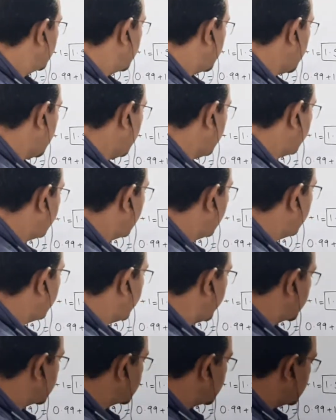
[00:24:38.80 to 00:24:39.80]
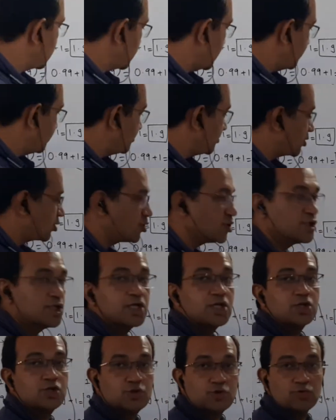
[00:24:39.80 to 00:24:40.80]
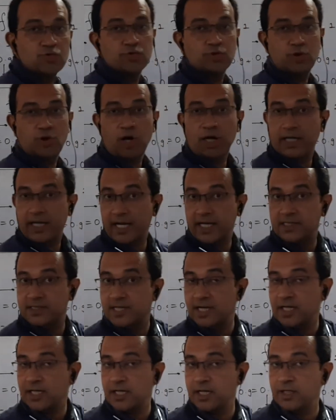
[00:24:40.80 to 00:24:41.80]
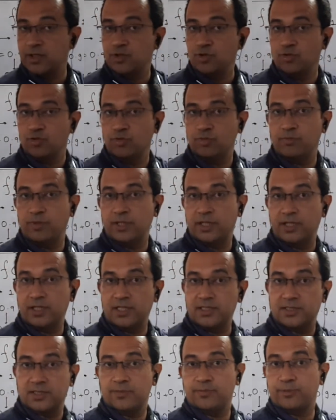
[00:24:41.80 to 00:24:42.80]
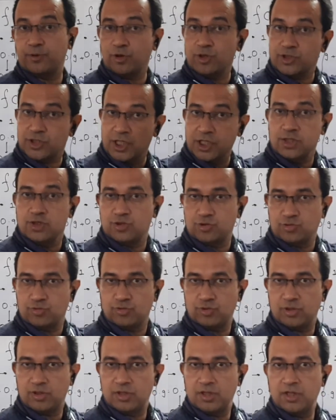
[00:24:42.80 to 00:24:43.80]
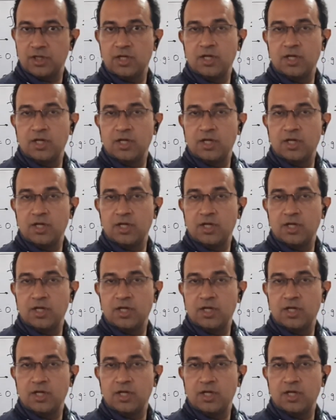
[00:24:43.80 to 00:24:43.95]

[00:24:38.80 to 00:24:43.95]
f of x is approaching 2. Not exactly 2, but it is approaching 2.